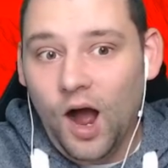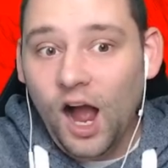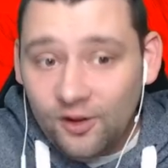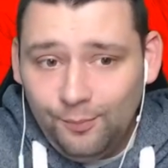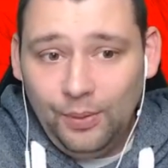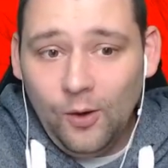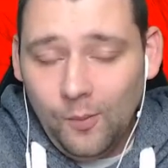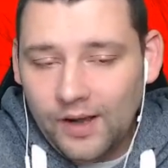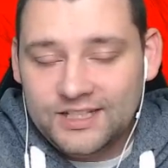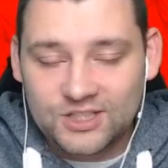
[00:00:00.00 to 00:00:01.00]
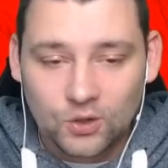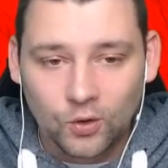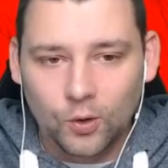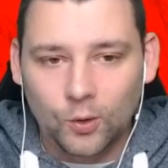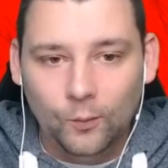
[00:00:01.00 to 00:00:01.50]
I've built my
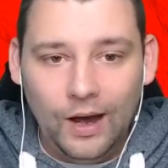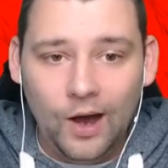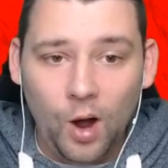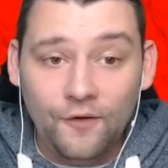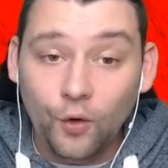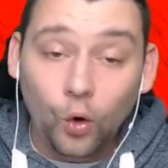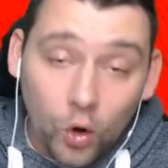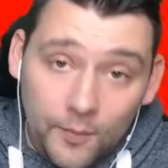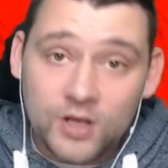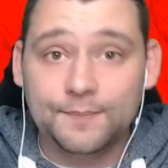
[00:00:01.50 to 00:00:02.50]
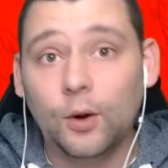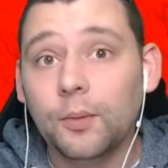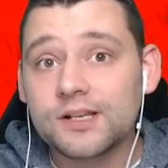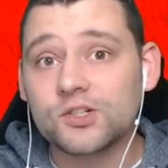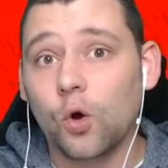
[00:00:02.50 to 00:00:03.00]
store. Well, I've almost built
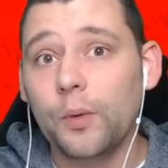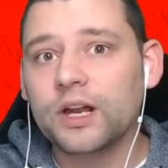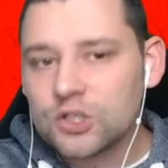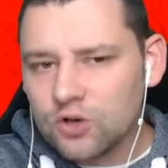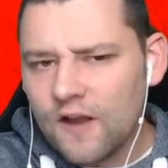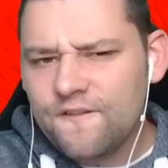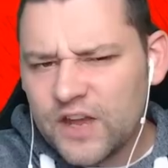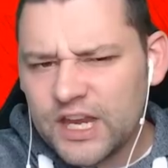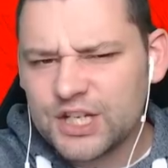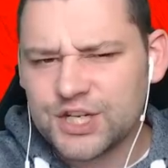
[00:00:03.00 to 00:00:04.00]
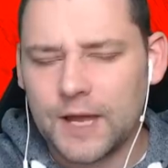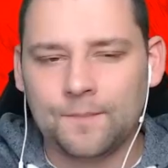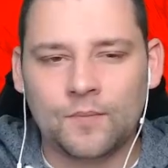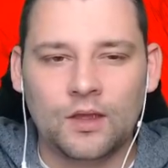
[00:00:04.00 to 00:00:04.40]
my store. We're going to try and finish it.